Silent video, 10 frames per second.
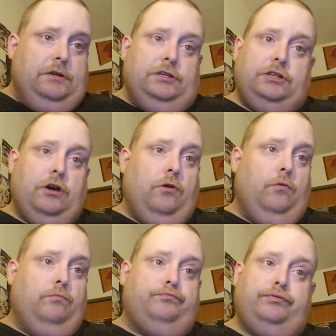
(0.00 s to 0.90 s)

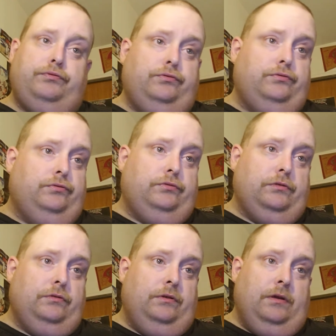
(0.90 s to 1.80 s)
So
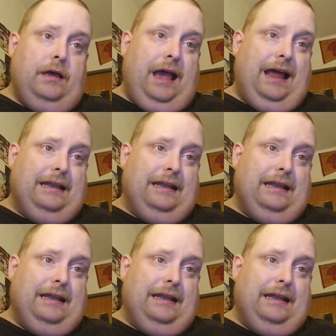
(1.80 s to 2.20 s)
at